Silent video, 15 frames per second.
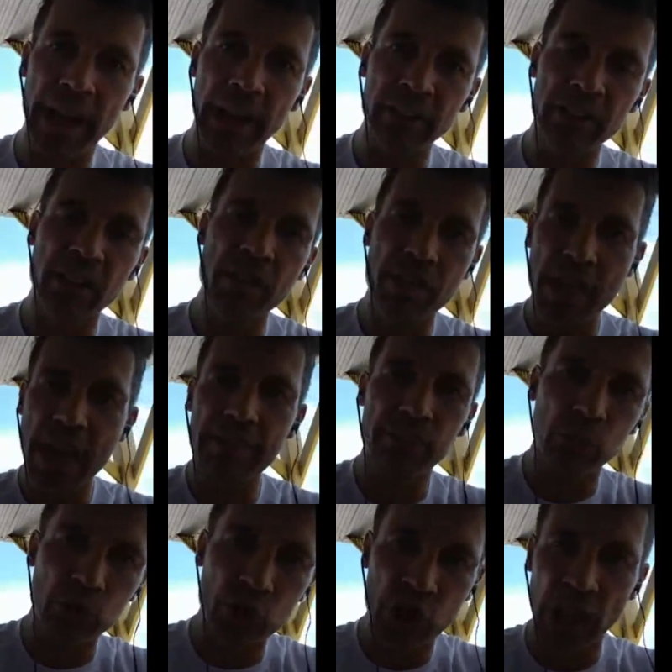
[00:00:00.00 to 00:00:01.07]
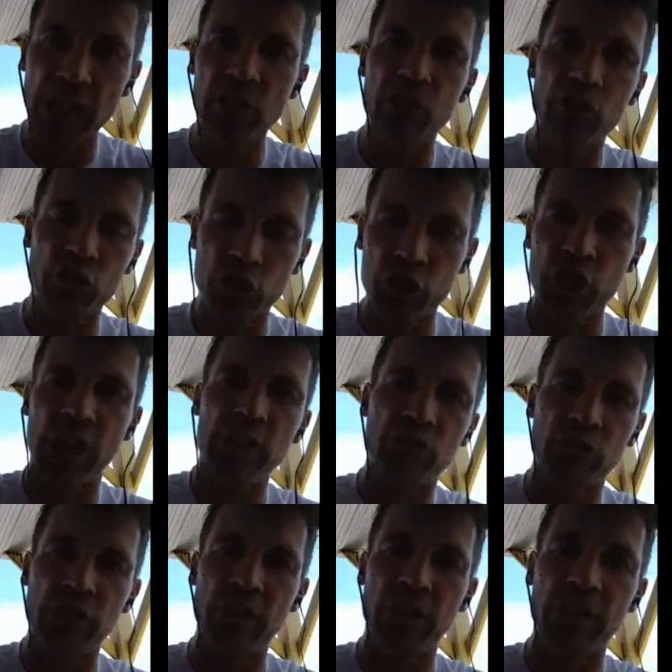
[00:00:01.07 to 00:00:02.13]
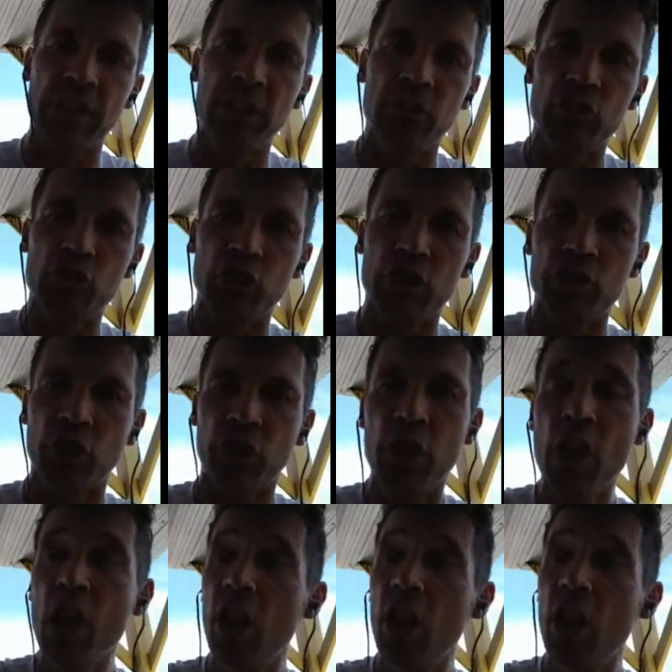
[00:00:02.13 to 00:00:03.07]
and can therefore change the trajectory that the industry is on.